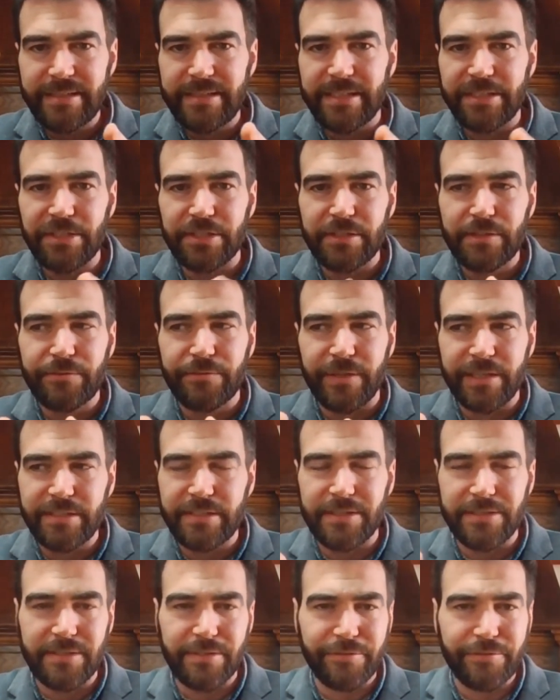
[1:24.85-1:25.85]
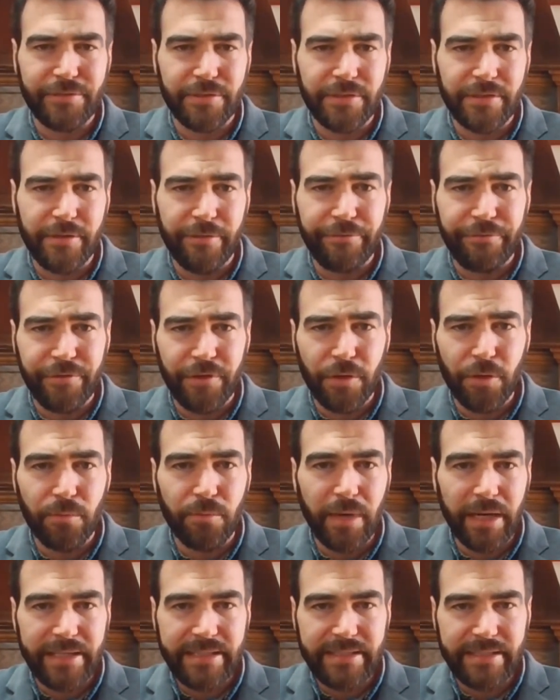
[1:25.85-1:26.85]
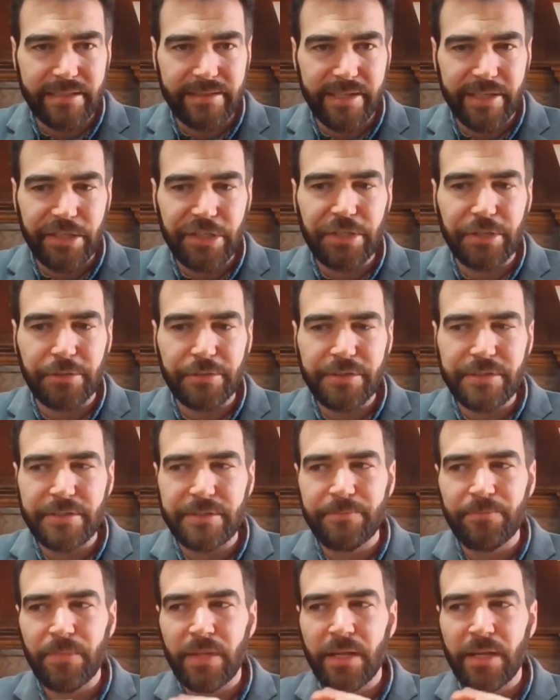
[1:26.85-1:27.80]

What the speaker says: He just fixes a few mindset issues.